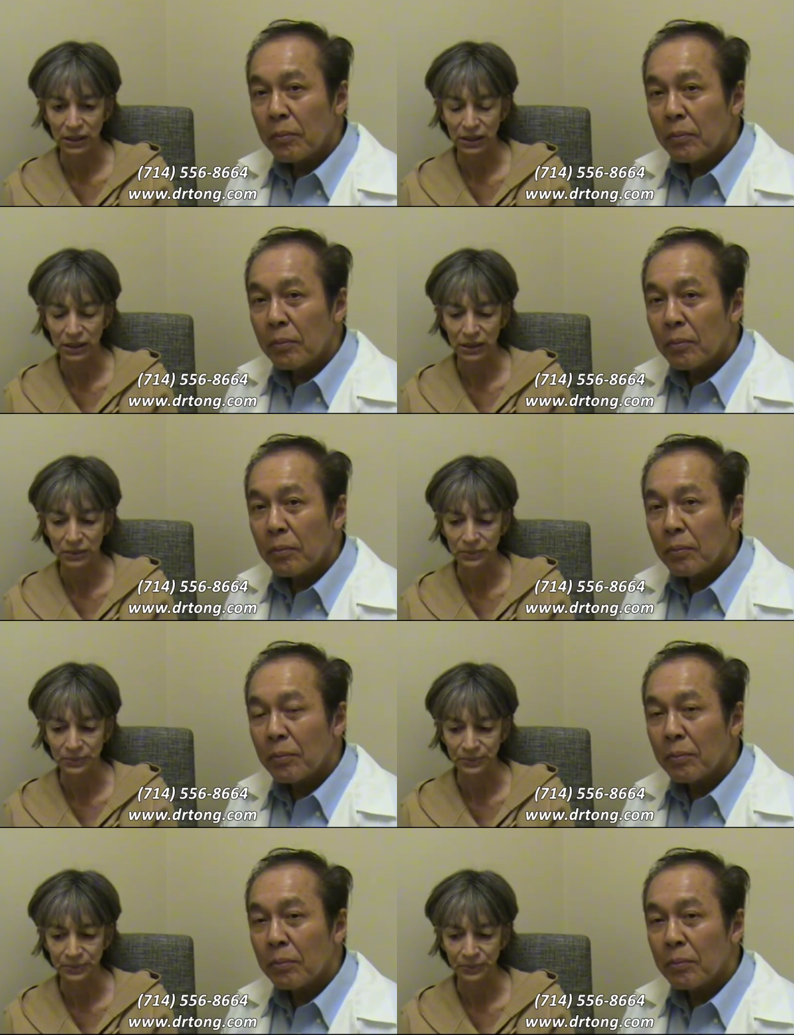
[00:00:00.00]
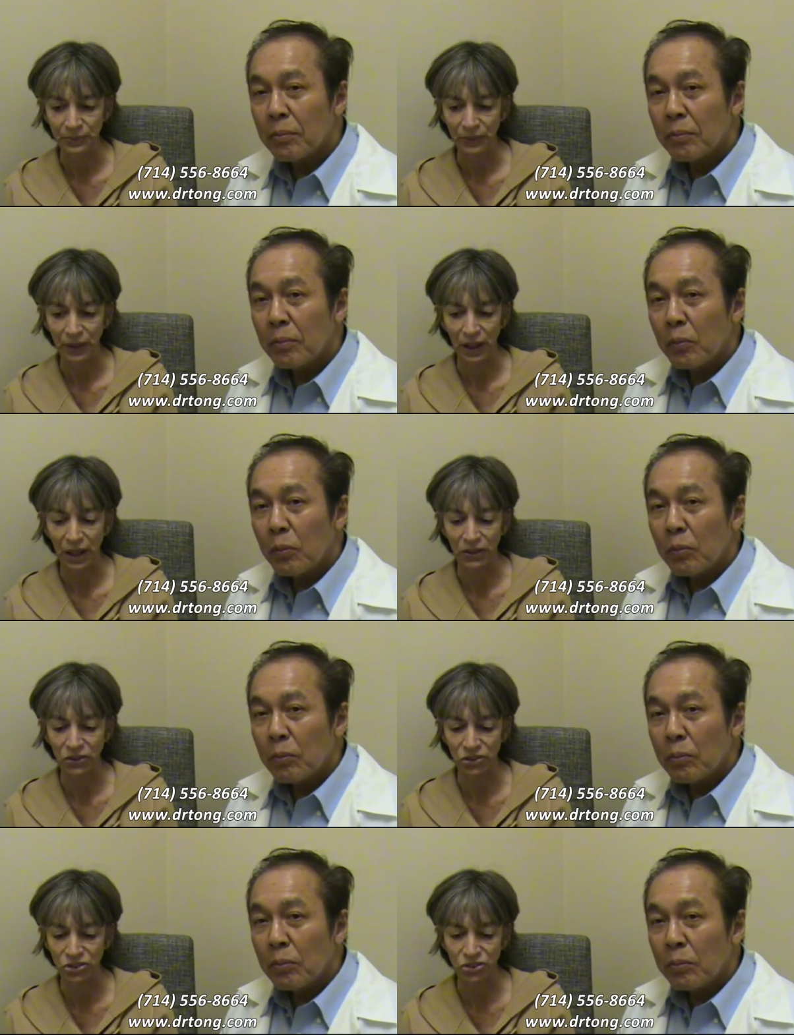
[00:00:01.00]
Speaker 1: I
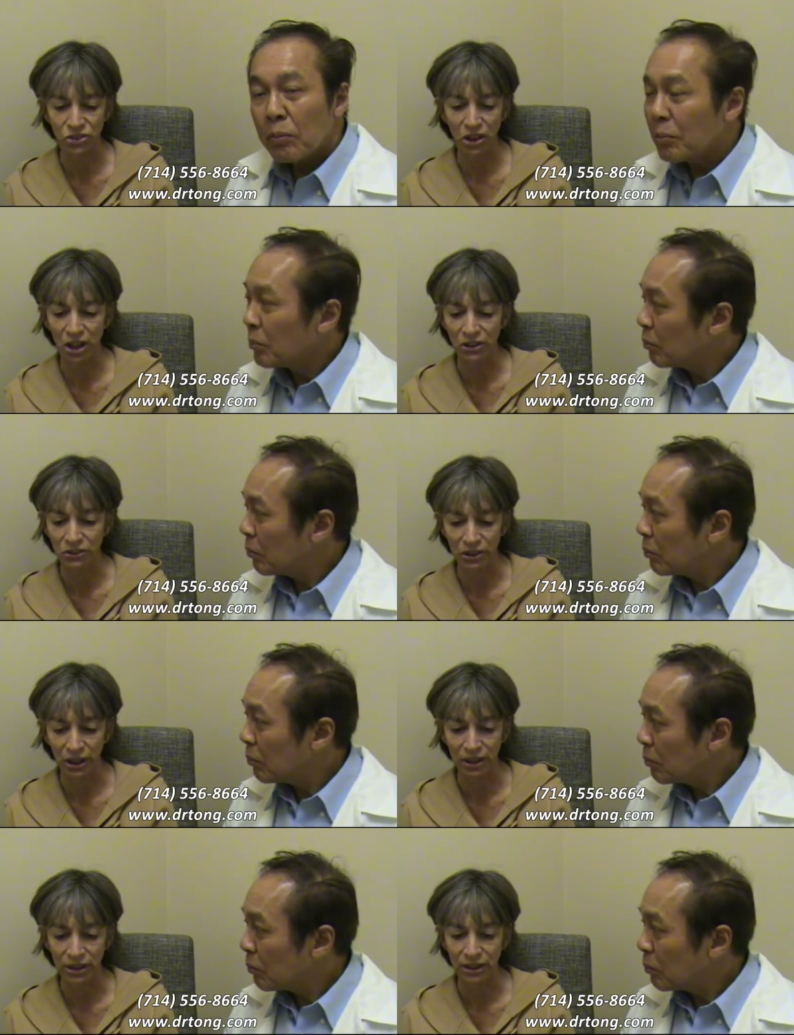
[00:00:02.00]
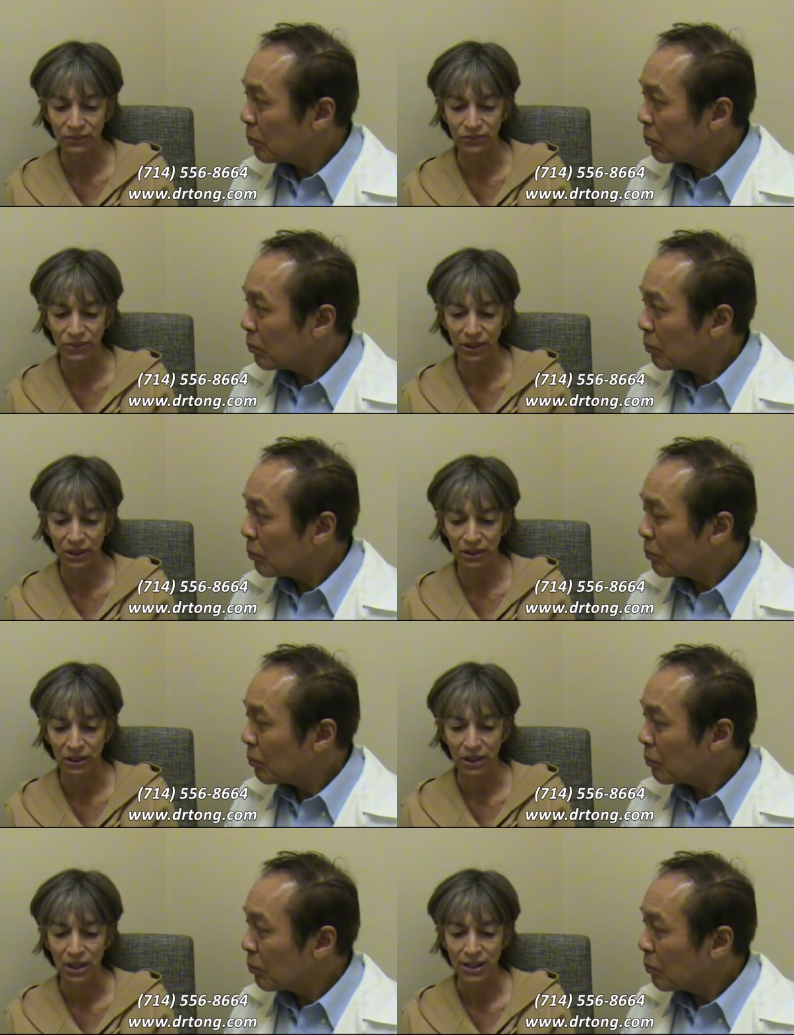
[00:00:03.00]
just generally didn't feel
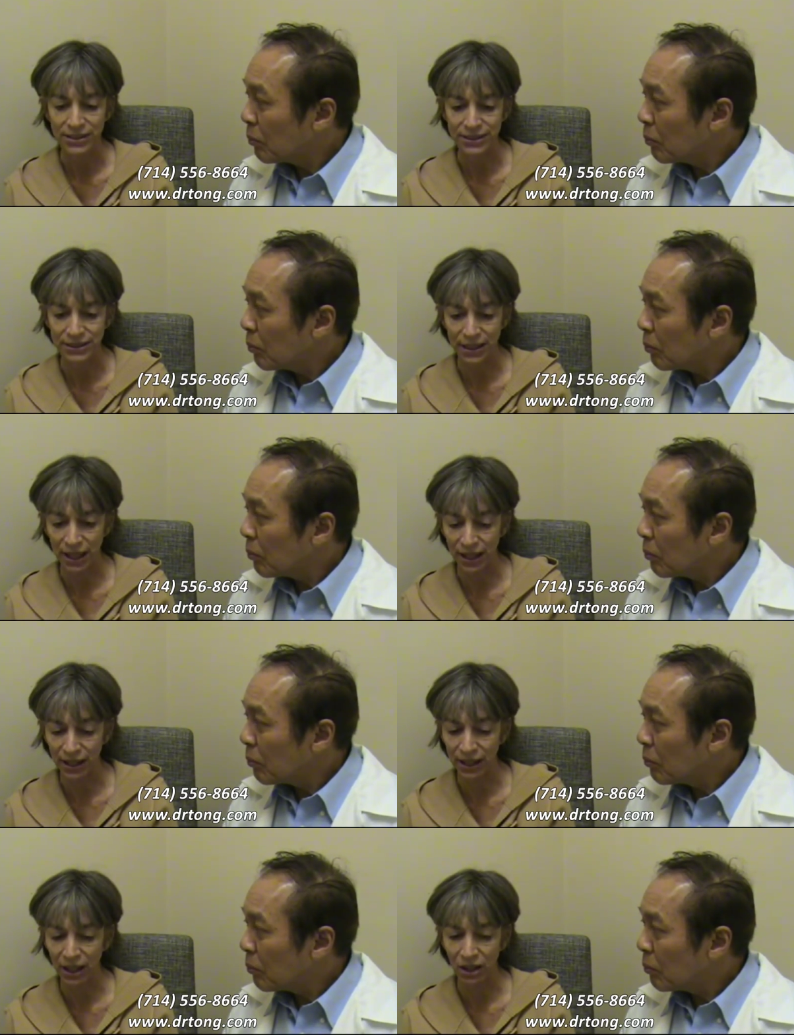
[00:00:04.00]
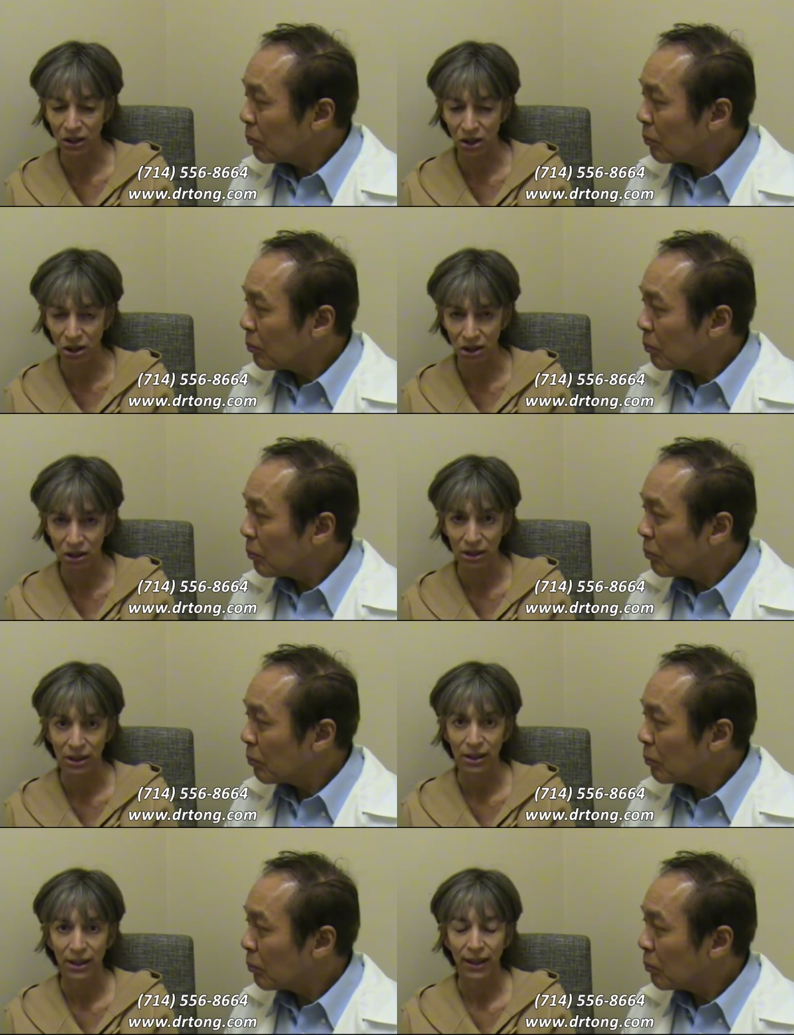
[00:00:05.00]
steady at all,
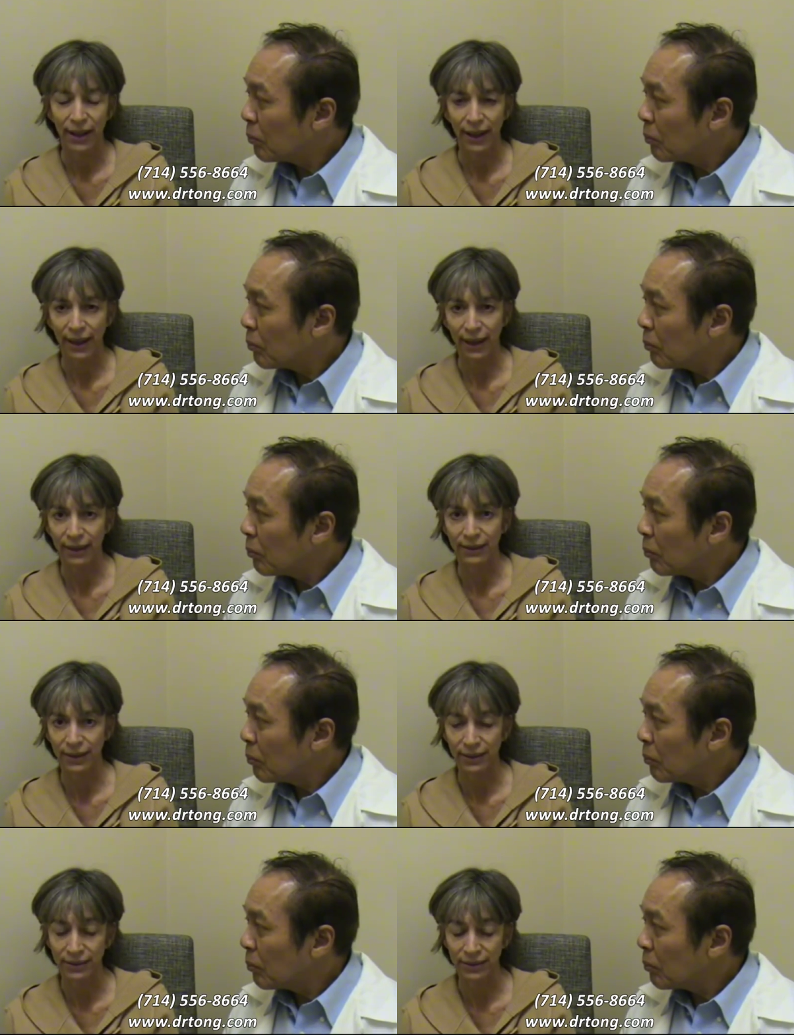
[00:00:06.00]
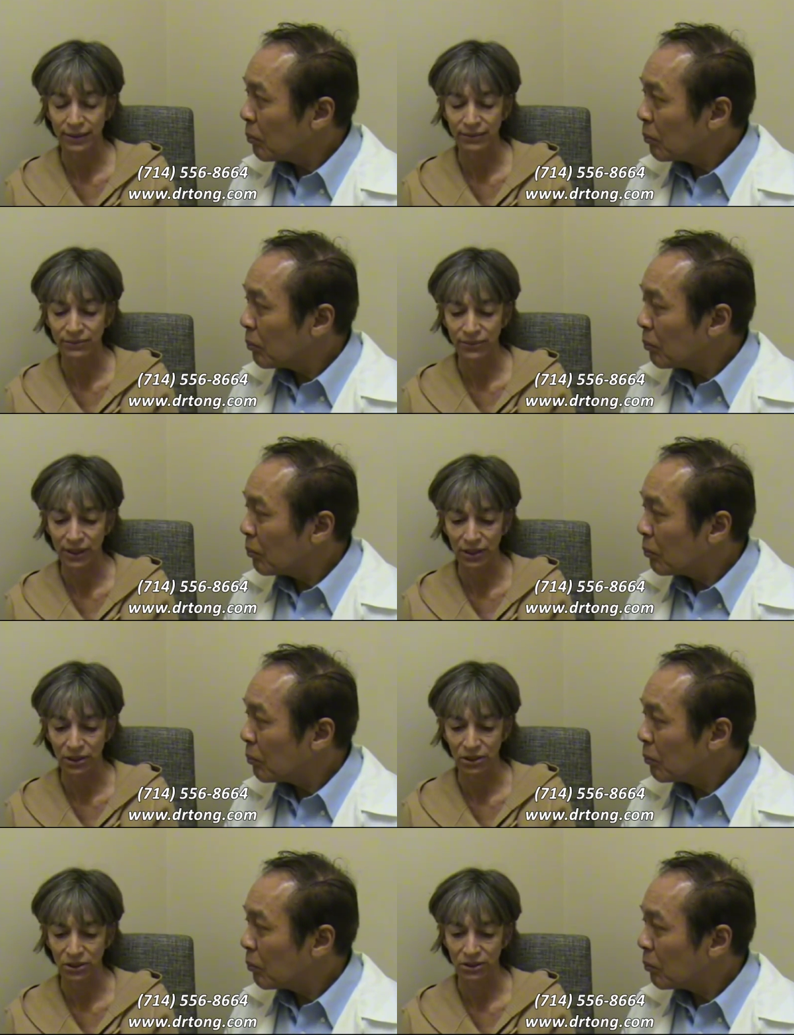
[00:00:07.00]
and I didn't feel
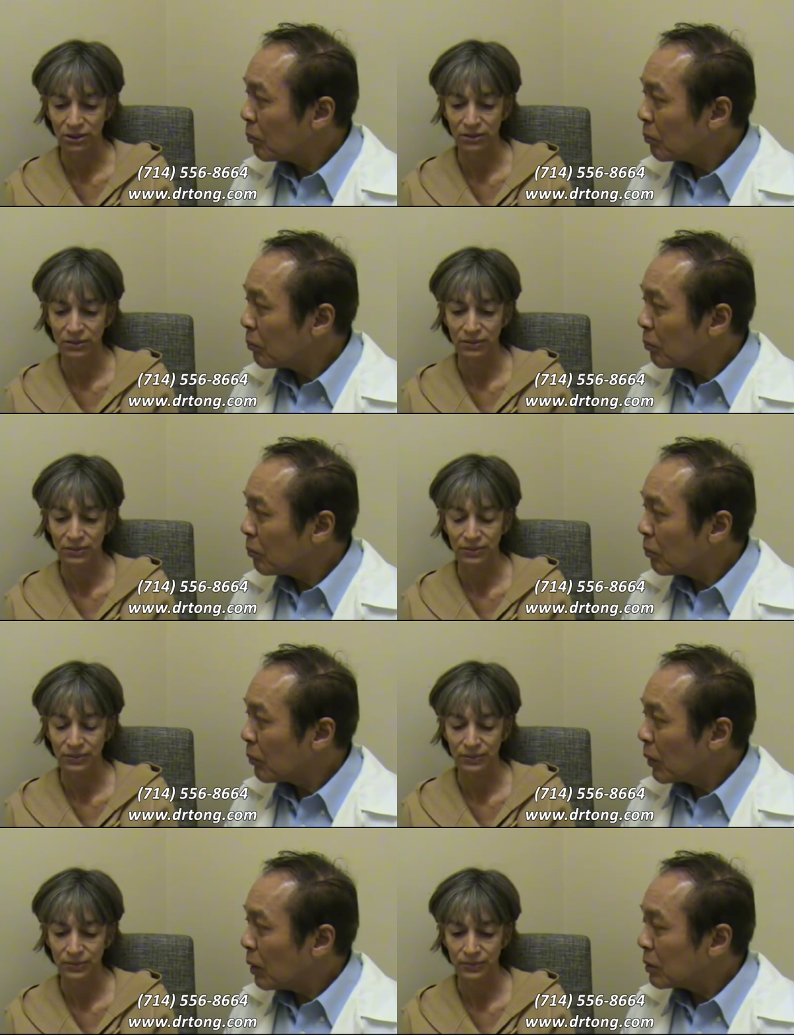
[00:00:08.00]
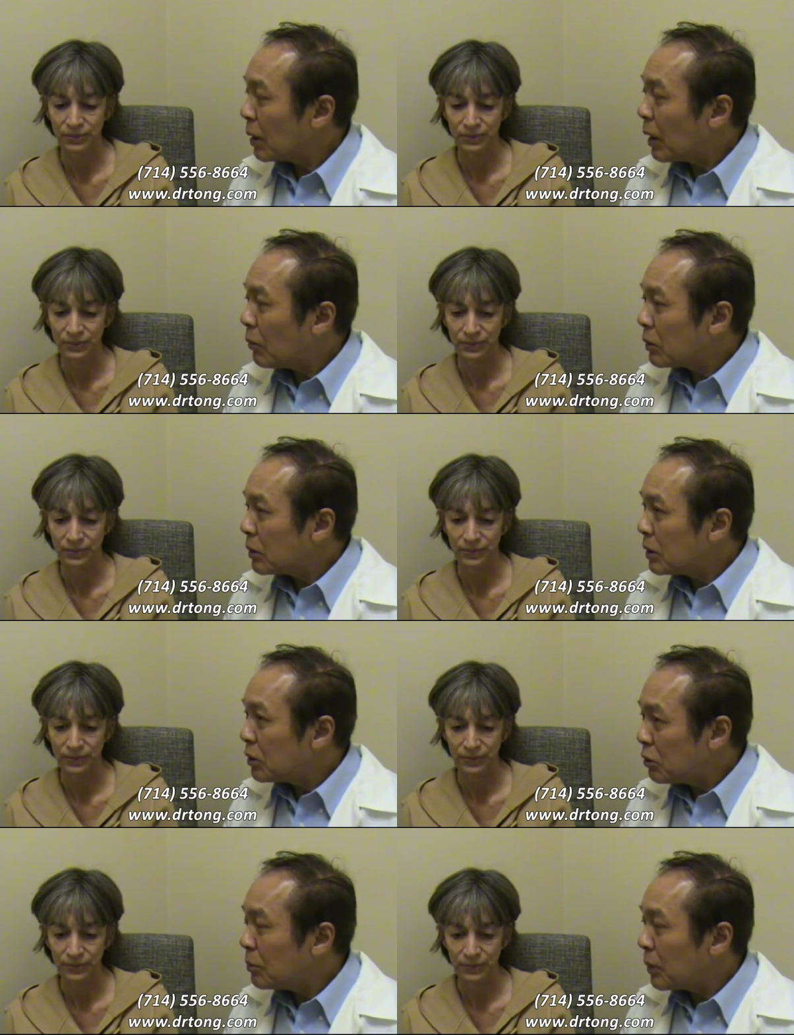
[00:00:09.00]
good.
Speaker 2: So how was
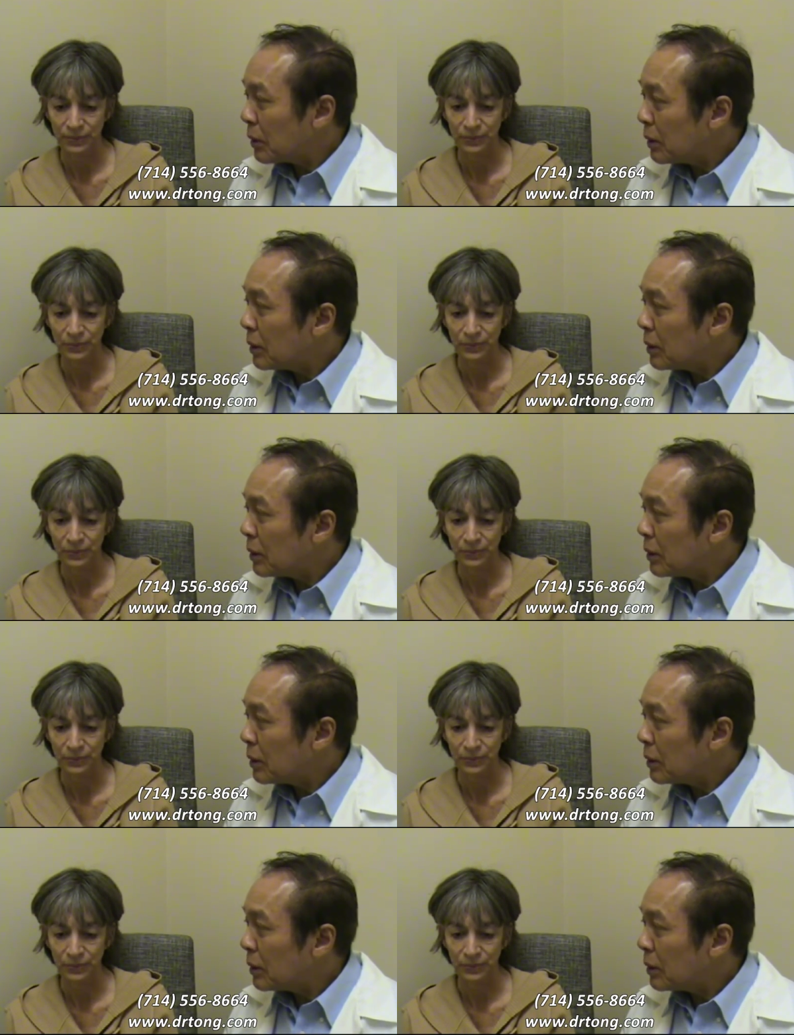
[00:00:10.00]
this treatment?